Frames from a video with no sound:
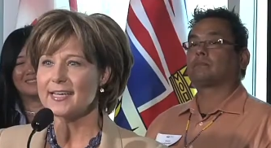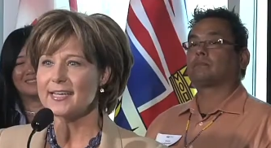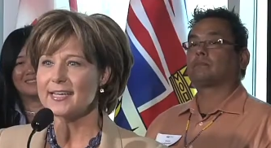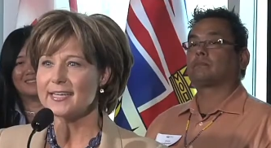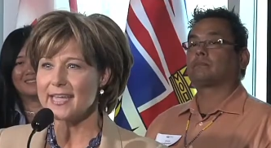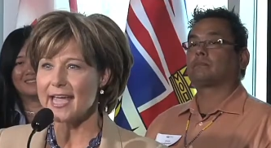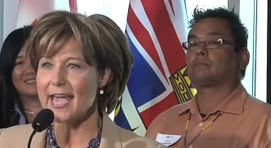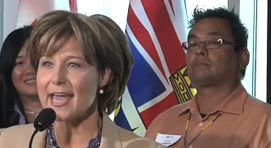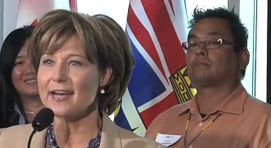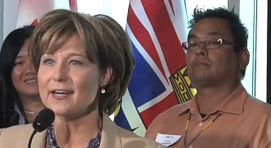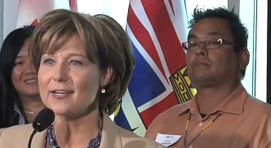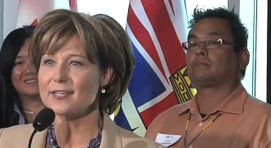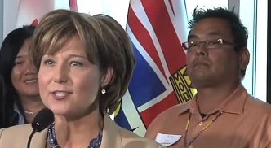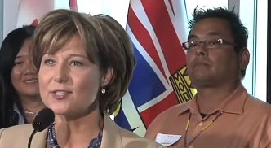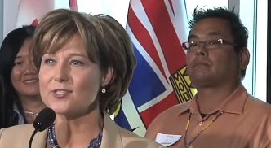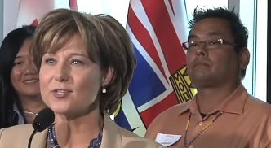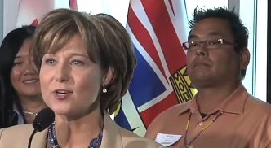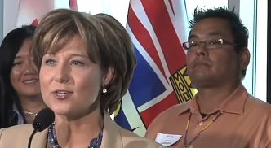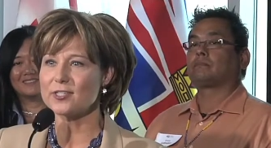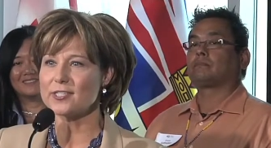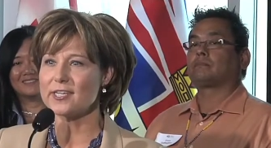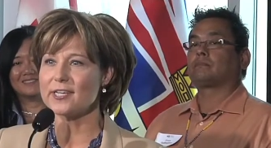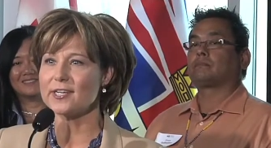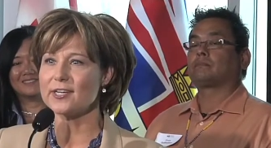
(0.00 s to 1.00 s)
Speaker 1: Canada
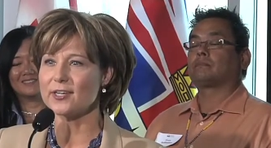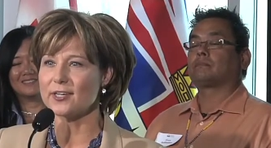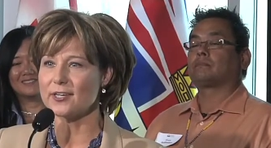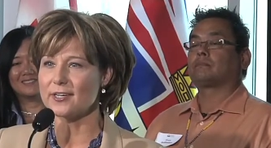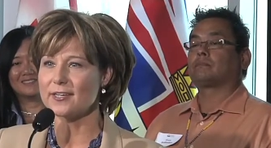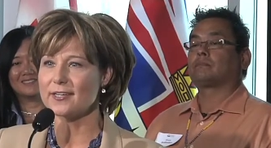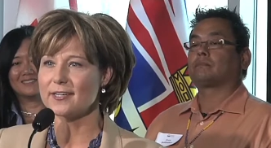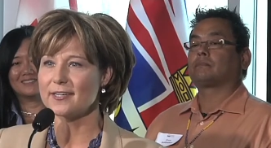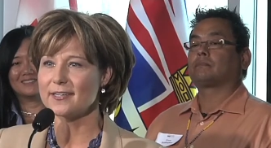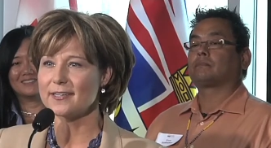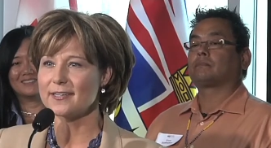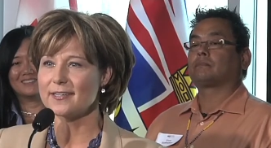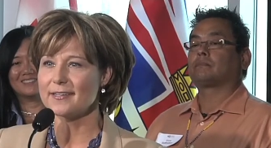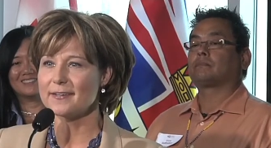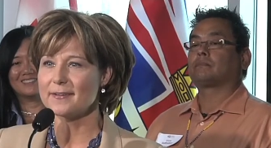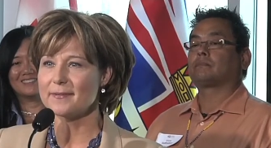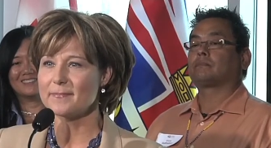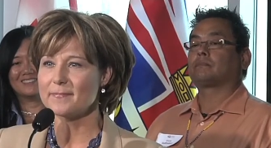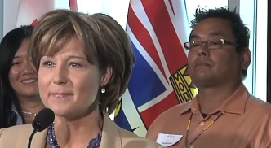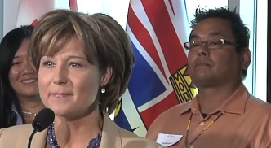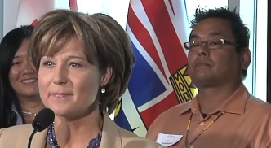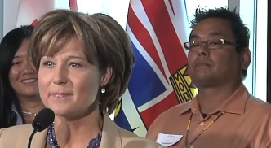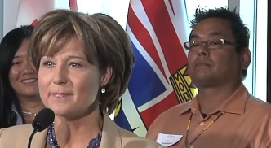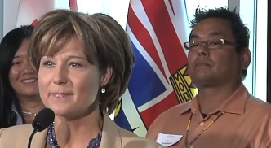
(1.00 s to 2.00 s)
starts here.
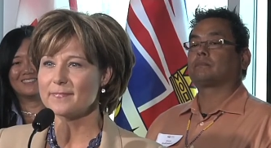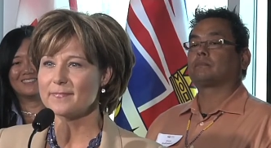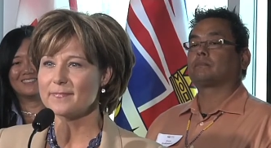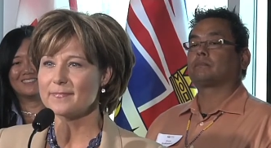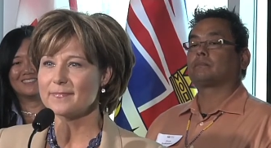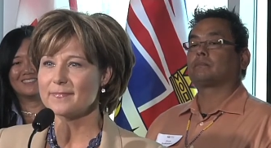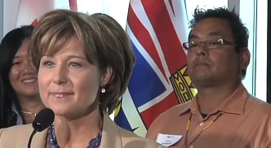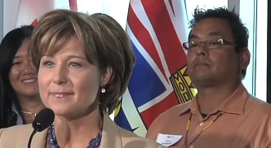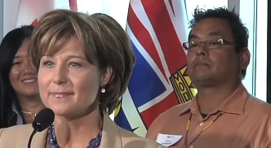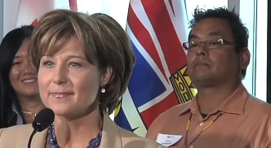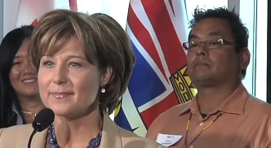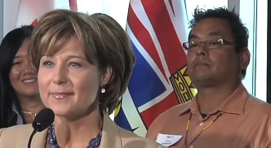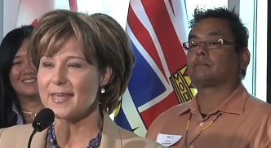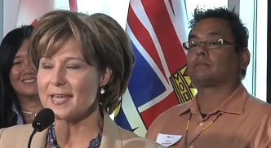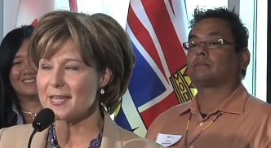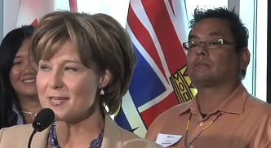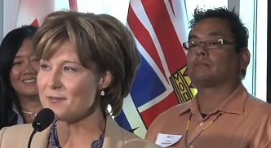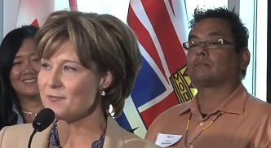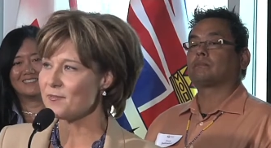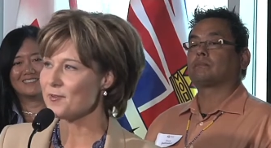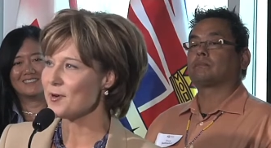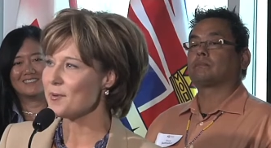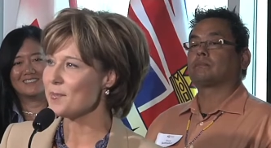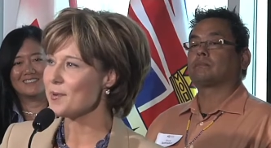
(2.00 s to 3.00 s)
Thank
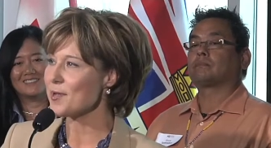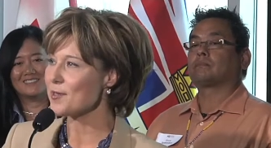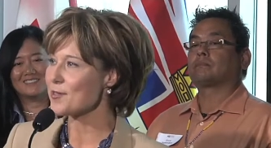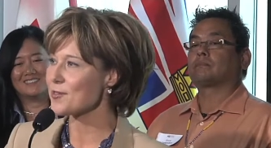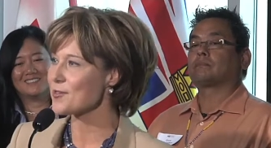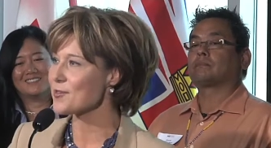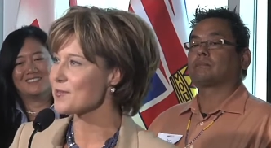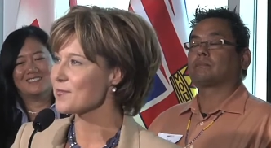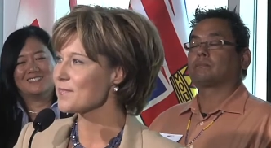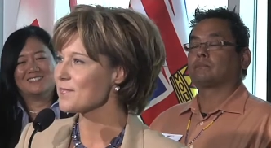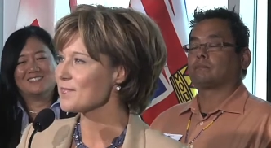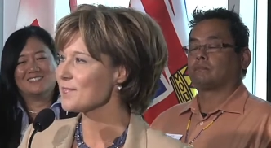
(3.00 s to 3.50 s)
you very much.